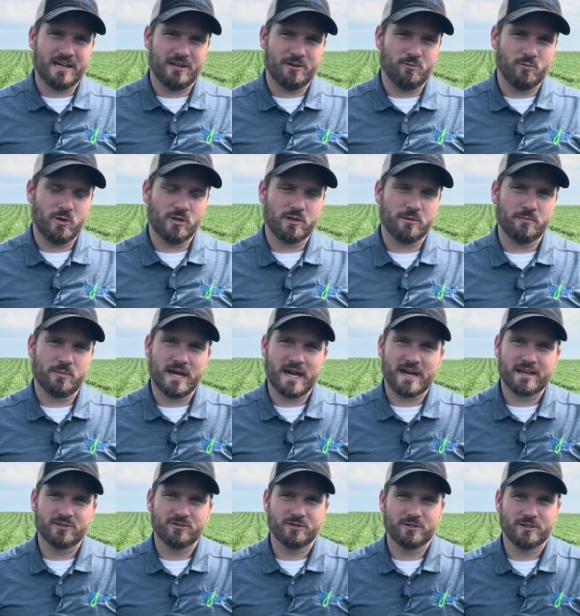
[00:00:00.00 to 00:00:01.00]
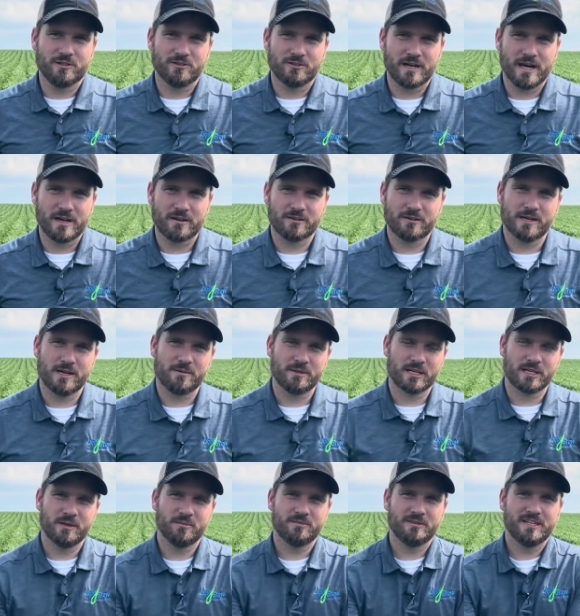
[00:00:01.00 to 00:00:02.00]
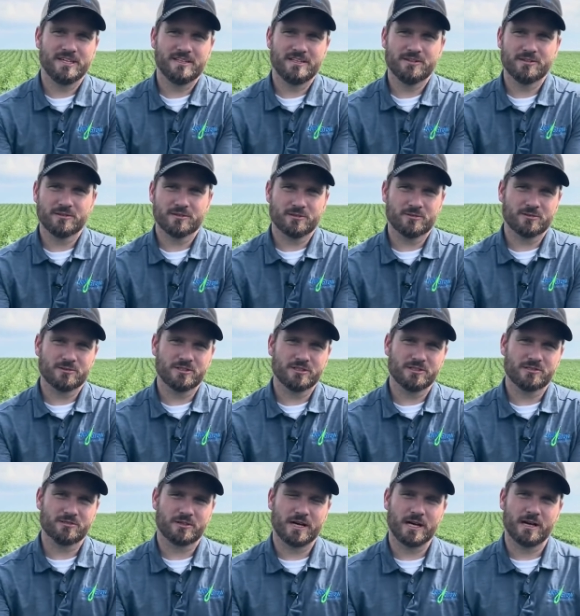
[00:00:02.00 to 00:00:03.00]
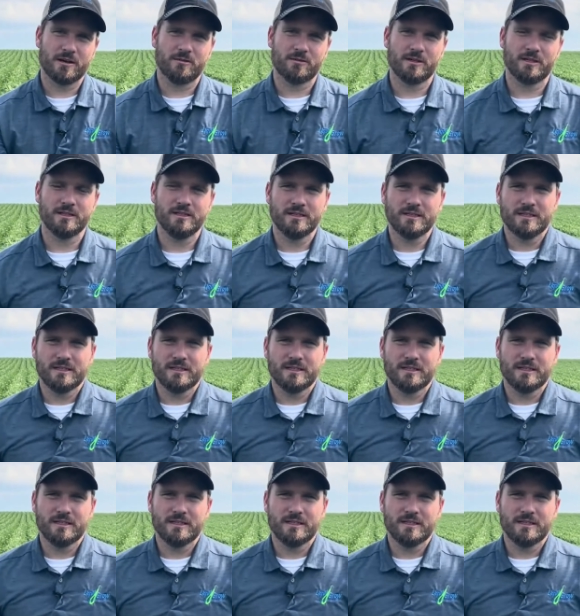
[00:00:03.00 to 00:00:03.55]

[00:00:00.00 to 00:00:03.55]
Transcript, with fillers: and welcome back to another agronomic update here in north central Iowa.